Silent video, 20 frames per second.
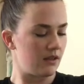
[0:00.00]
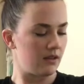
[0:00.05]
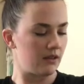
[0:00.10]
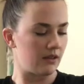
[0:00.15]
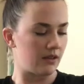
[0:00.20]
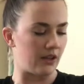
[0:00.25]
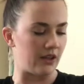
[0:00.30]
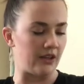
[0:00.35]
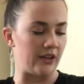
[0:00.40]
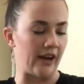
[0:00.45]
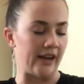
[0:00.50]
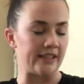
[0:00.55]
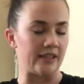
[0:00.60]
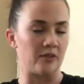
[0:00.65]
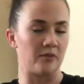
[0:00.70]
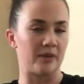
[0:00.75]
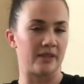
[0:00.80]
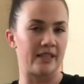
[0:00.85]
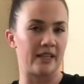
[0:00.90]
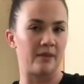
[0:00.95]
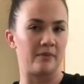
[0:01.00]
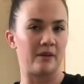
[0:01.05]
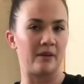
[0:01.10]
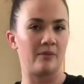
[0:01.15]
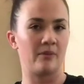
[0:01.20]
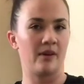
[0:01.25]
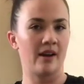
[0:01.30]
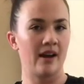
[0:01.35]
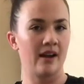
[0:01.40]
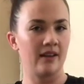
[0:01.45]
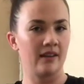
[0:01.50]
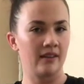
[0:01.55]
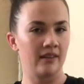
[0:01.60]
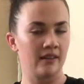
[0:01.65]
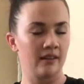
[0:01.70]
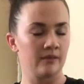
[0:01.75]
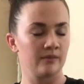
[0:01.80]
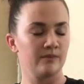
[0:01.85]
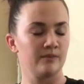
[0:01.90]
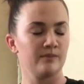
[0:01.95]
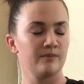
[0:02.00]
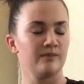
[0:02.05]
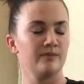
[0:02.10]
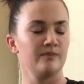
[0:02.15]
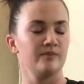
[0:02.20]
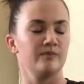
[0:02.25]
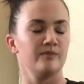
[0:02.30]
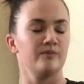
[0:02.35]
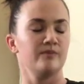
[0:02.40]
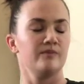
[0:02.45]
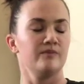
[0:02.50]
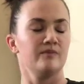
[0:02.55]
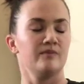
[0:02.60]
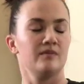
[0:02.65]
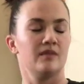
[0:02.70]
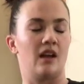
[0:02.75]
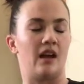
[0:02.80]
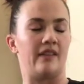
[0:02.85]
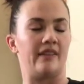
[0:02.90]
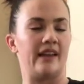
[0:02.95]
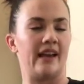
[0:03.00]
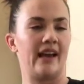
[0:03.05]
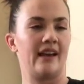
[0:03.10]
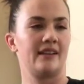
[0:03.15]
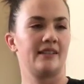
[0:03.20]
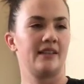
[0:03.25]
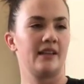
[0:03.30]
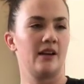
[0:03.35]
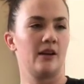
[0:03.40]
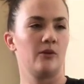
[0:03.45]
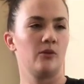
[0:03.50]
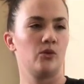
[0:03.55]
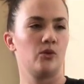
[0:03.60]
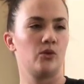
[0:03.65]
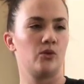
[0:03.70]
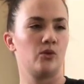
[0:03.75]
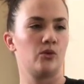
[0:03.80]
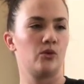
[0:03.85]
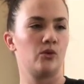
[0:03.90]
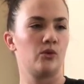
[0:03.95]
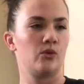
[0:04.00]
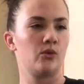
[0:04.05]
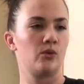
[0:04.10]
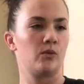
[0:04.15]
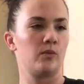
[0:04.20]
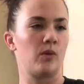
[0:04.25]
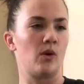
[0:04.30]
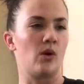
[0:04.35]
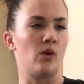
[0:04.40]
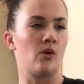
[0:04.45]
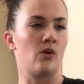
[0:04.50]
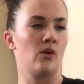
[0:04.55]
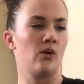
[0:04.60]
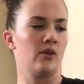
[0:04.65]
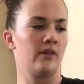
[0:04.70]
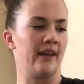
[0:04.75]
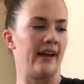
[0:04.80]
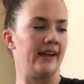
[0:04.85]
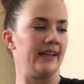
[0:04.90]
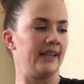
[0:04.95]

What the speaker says: Good, you guys. Everybody take a big breath. On the exhale, pull that